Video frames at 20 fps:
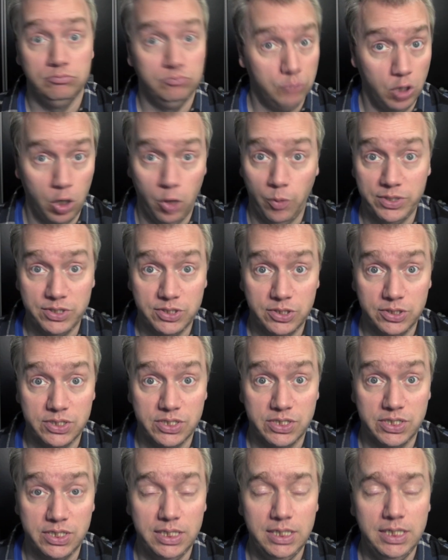Always good
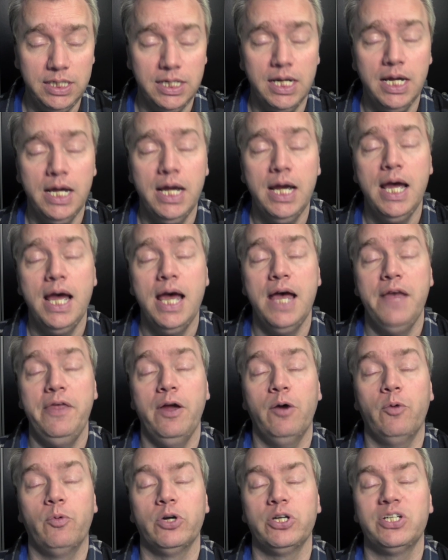to see.
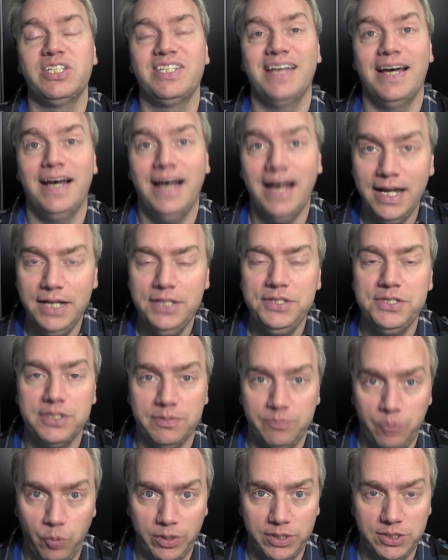There were tons
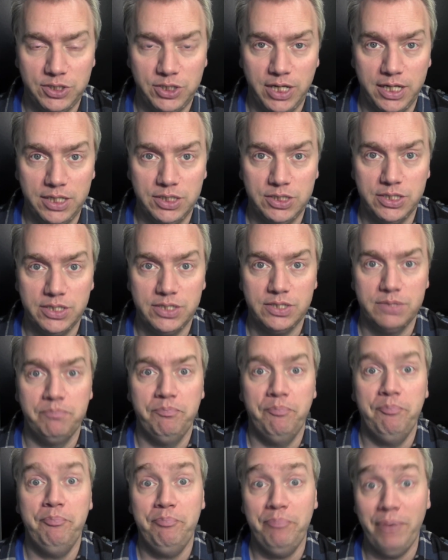of point changes,
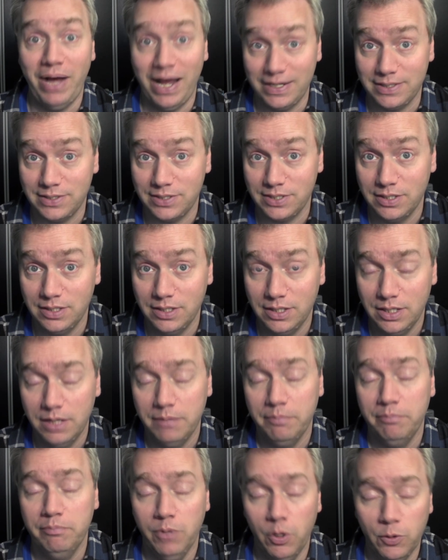but
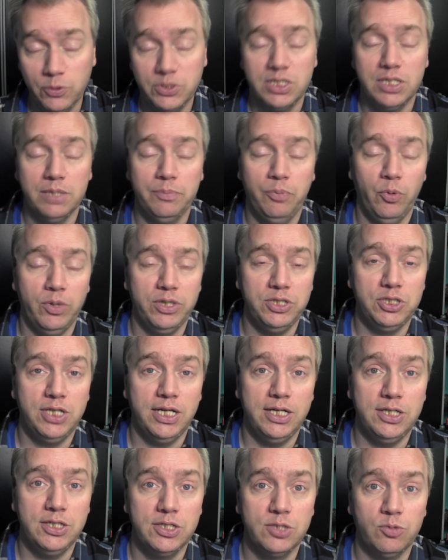most of the point
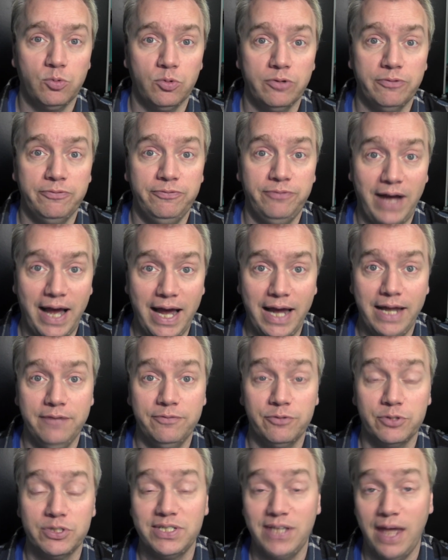changes were
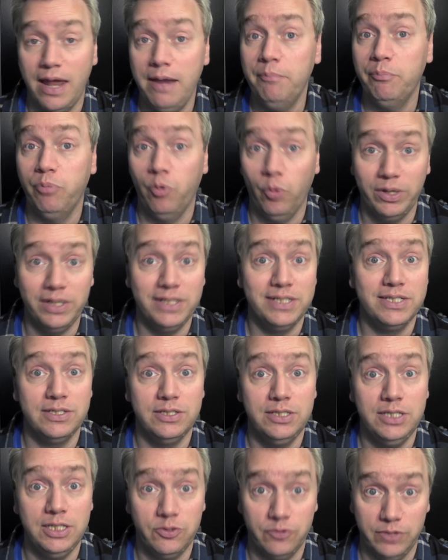5 or 10 point
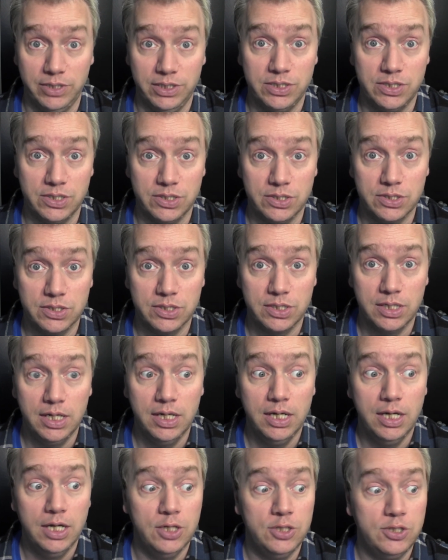decreases.
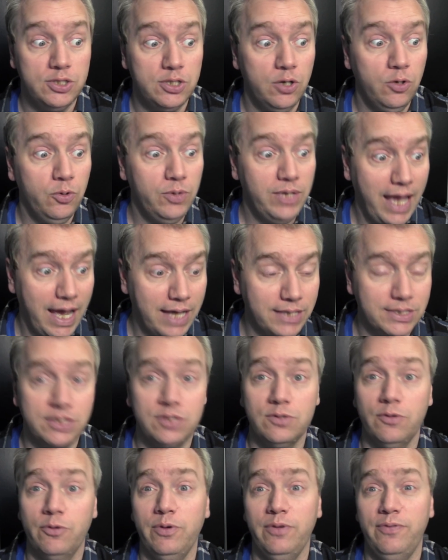So yes,
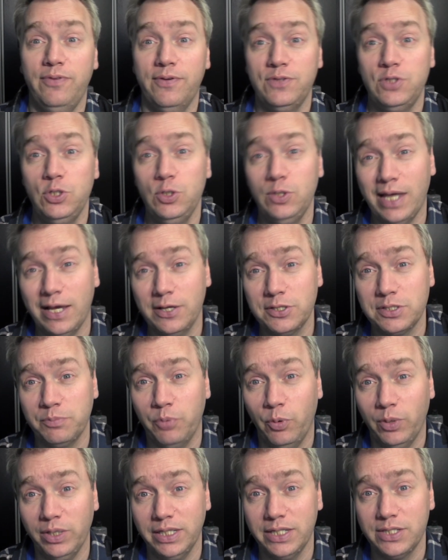so if you have a 2,000
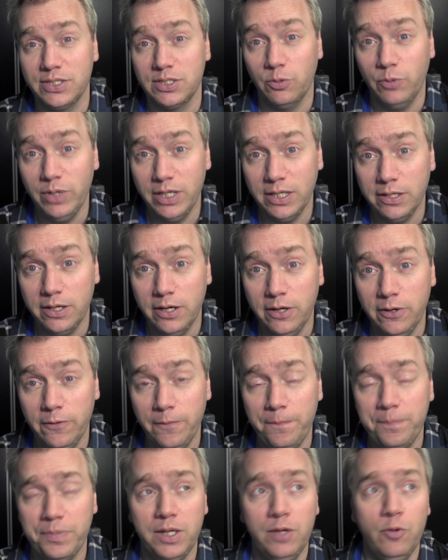point list a week
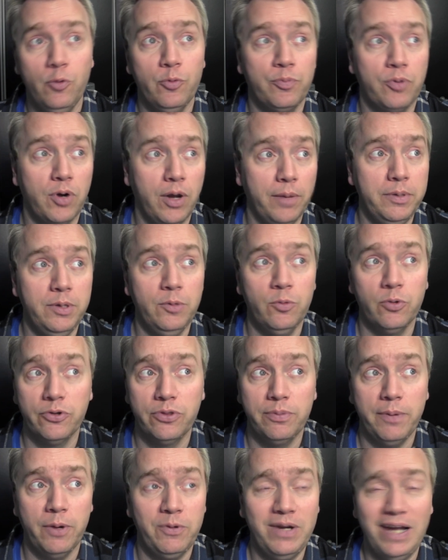ago, it would probably be
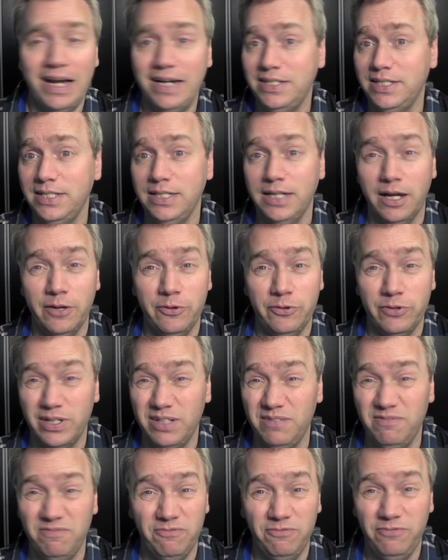worth about
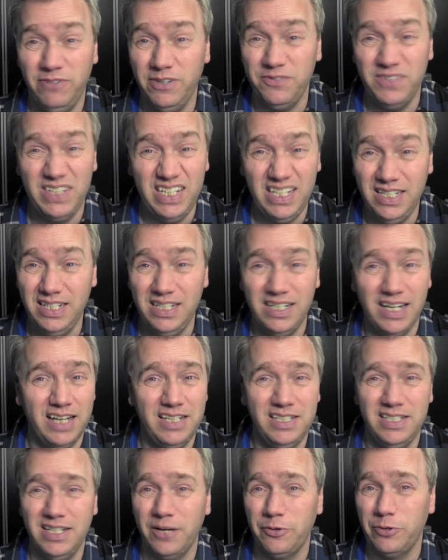1,915,
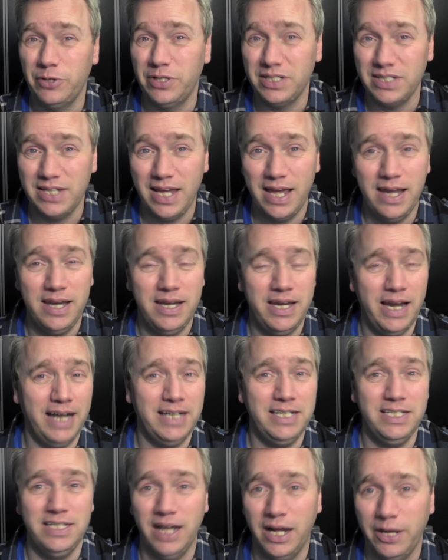1,910,
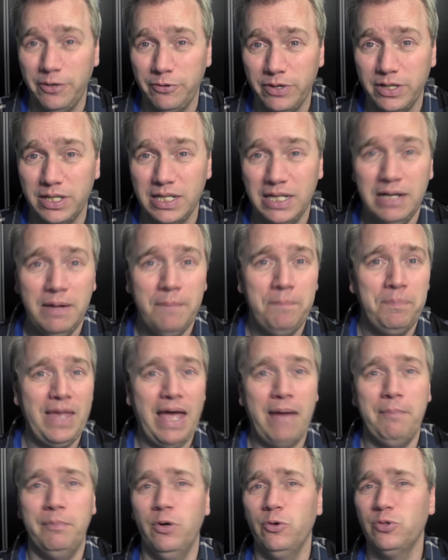1,900,
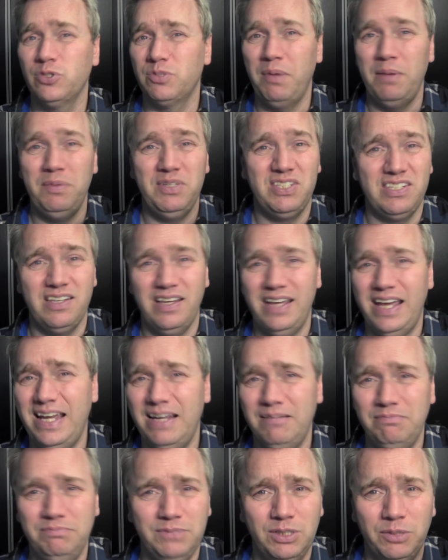at most maybe,
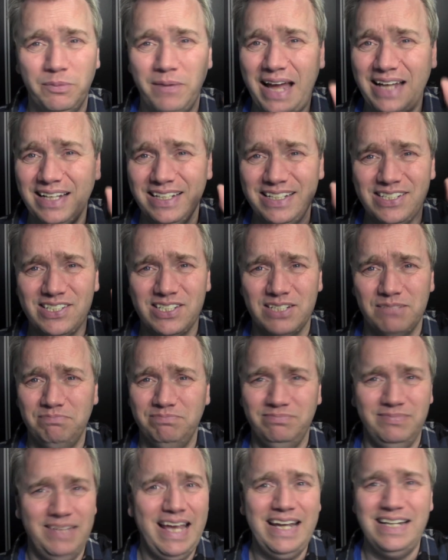you know, at least
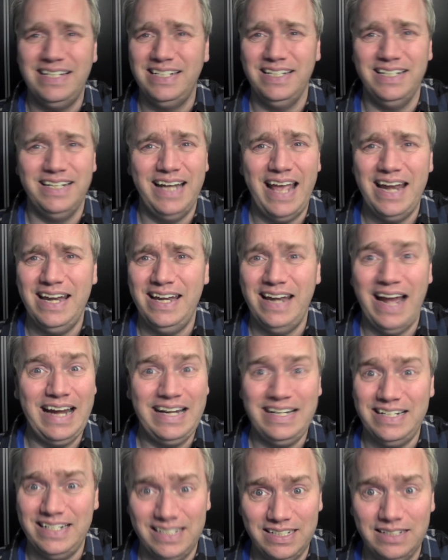
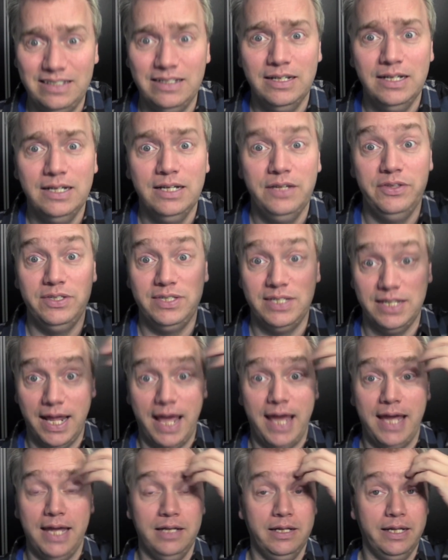1,890
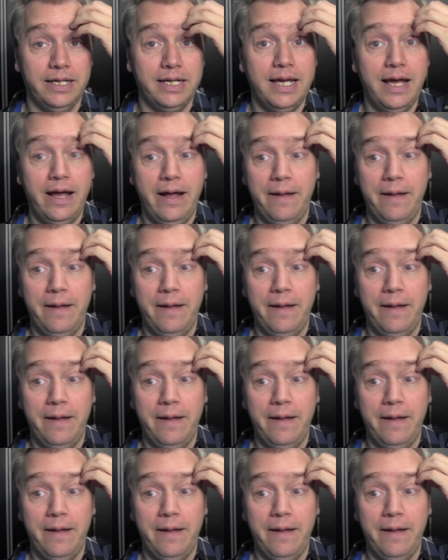today. Like